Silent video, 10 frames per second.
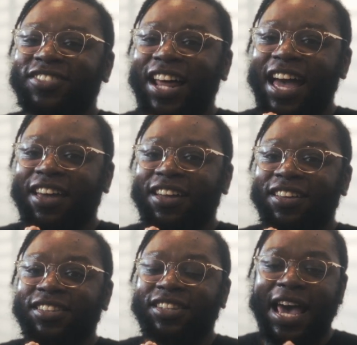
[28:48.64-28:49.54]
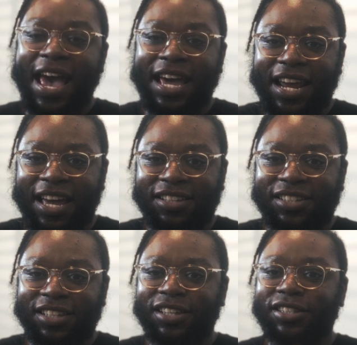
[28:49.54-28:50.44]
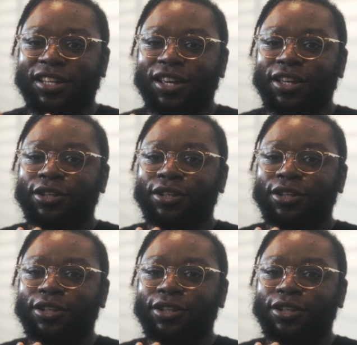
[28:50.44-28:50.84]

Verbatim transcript: like 10x's,